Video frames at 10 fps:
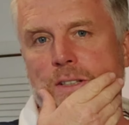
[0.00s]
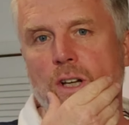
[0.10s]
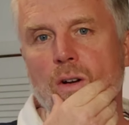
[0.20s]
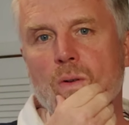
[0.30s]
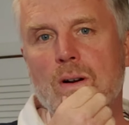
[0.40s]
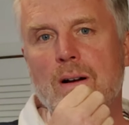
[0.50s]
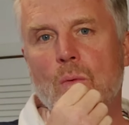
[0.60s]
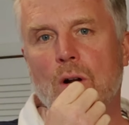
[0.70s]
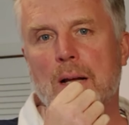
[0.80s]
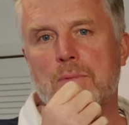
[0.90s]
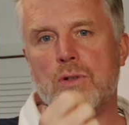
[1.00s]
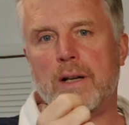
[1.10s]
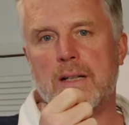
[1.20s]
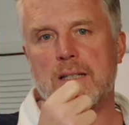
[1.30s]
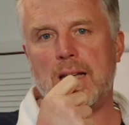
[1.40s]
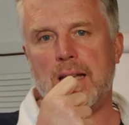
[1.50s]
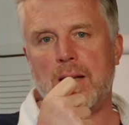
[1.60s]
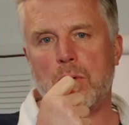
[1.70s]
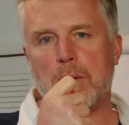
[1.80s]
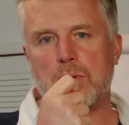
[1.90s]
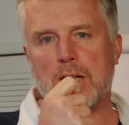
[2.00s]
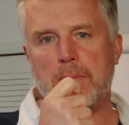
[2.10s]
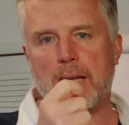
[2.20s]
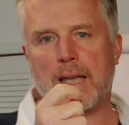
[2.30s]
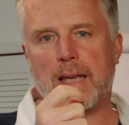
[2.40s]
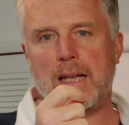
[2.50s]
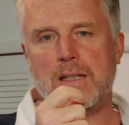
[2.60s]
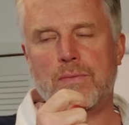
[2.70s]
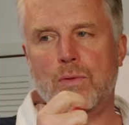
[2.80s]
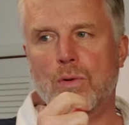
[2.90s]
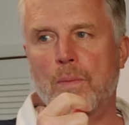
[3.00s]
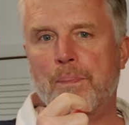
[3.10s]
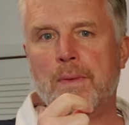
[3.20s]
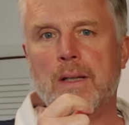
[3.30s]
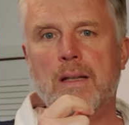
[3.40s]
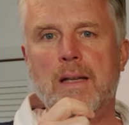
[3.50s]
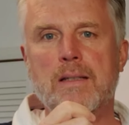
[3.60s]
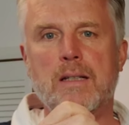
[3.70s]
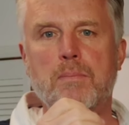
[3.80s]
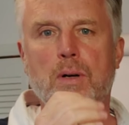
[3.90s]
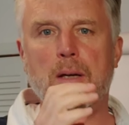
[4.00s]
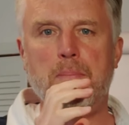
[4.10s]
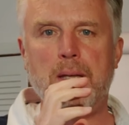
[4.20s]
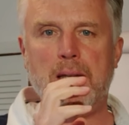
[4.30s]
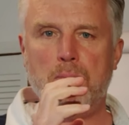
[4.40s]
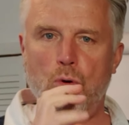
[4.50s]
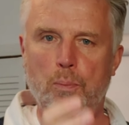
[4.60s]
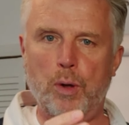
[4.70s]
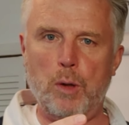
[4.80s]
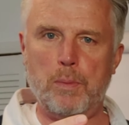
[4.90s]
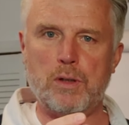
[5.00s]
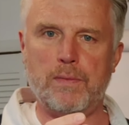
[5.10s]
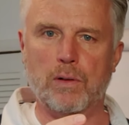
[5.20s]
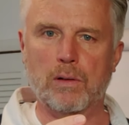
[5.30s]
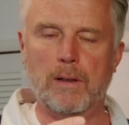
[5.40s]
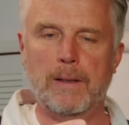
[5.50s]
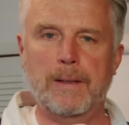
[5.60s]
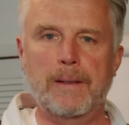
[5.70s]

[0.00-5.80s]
So what I'm trying to say, what I'm trying to make a case for, is that by being more purposeful,